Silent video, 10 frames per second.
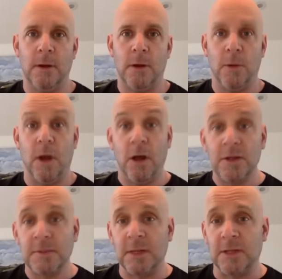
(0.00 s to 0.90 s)
What
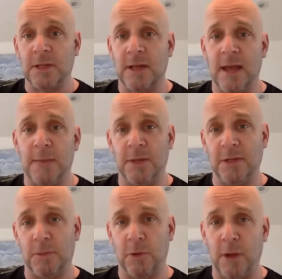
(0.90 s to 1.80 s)
ultimately is going to happen is
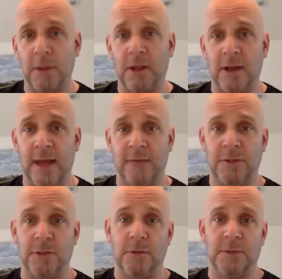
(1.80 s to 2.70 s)
you're probably going to have
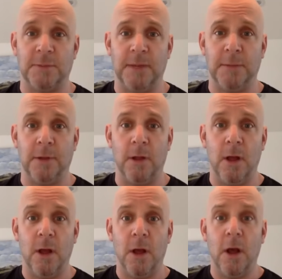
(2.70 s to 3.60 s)
two groups of people
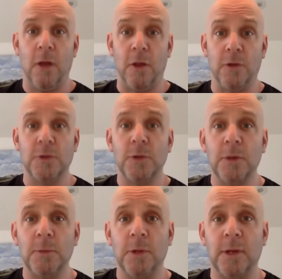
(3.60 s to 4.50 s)
those who
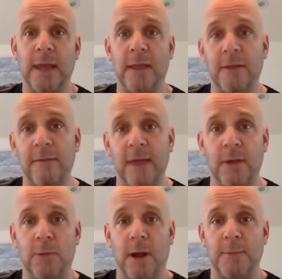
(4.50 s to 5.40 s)
communicate their
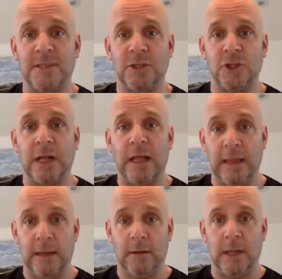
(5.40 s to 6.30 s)
value proposition
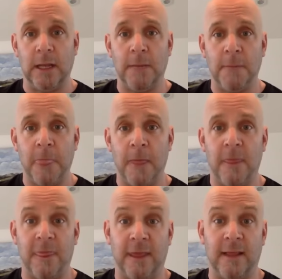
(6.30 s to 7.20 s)
clearly,
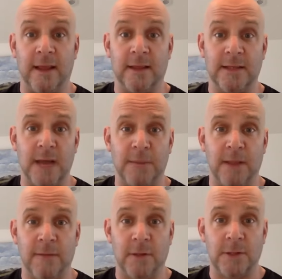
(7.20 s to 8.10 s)
think like a top
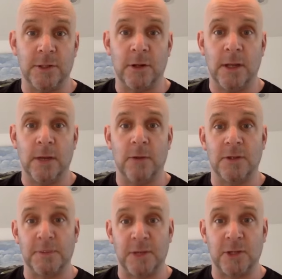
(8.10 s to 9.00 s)
level attorney or a
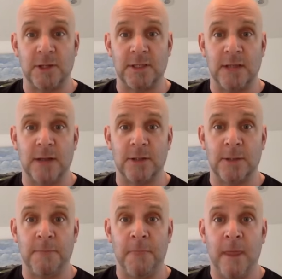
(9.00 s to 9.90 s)
specialist
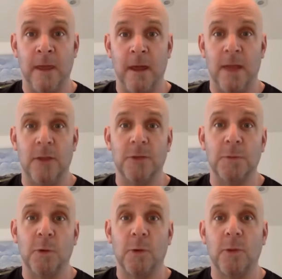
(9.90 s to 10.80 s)
doctor, and those
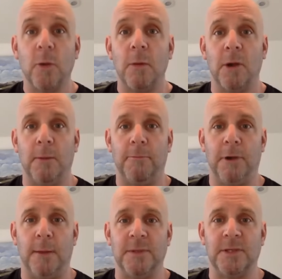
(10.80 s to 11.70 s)
more with the Walmart
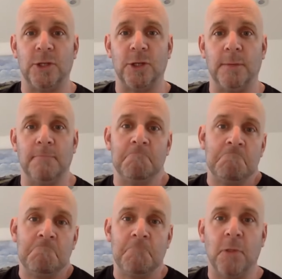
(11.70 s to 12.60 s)
proposition
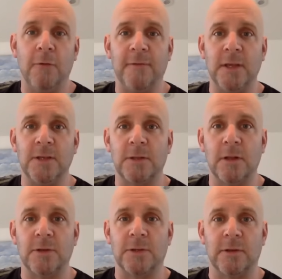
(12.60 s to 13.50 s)
low fees,
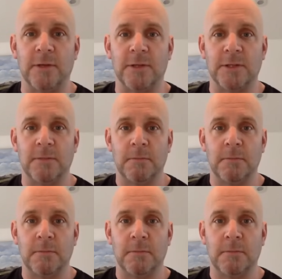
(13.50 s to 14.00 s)
low service.